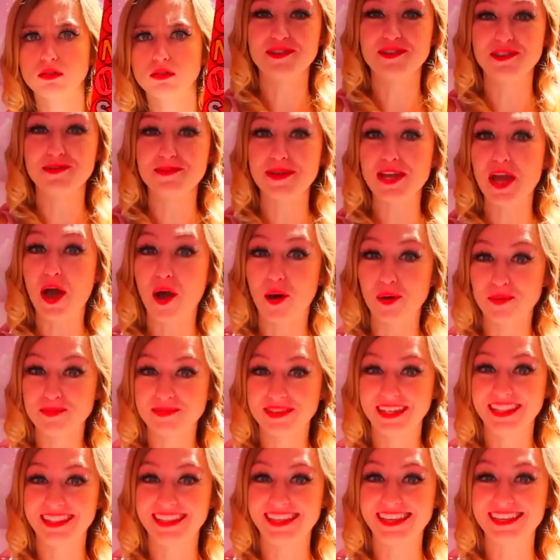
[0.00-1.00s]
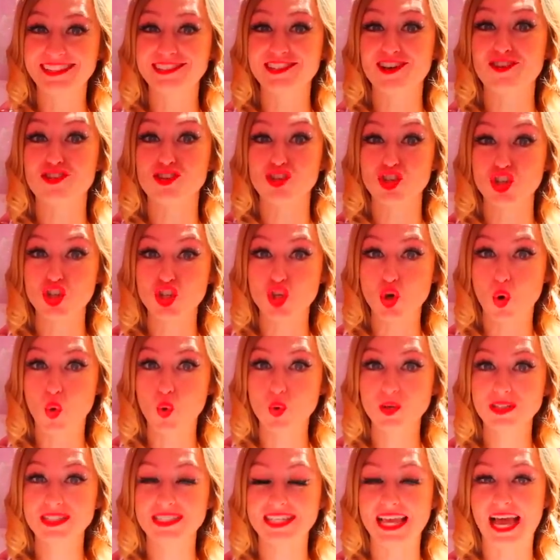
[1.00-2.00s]
I'm gonna be opening these on
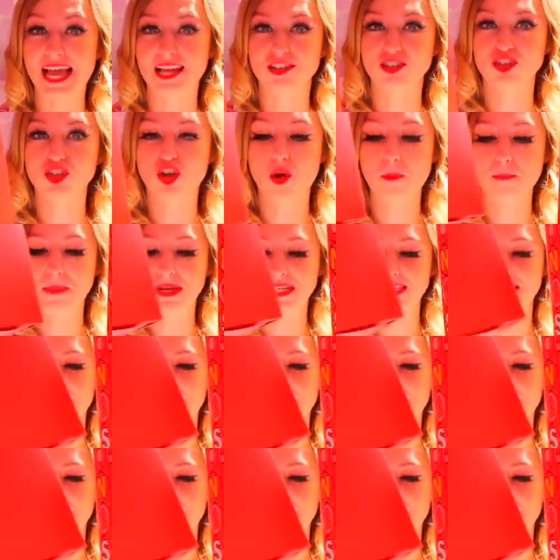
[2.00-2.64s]
shorts and on my